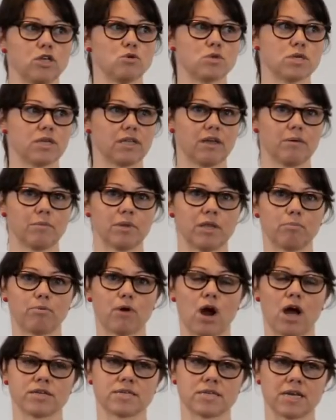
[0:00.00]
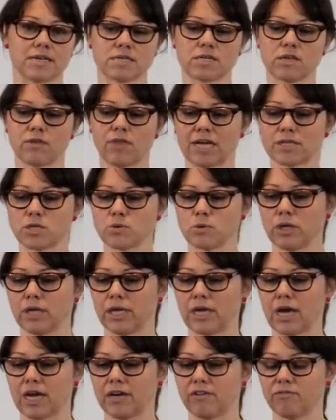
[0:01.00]
using them in the process. So that's
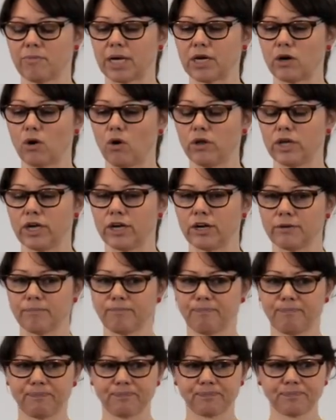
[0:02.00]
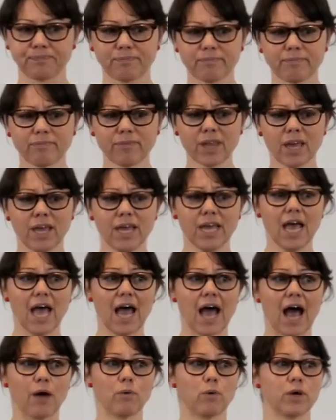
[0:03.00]
really kind of my goal here.
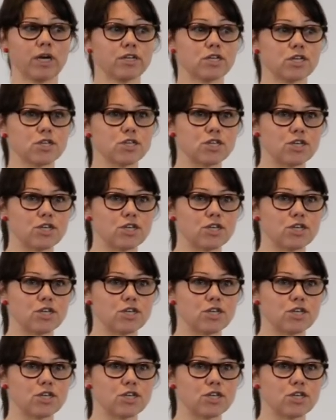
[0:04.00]
I wanted to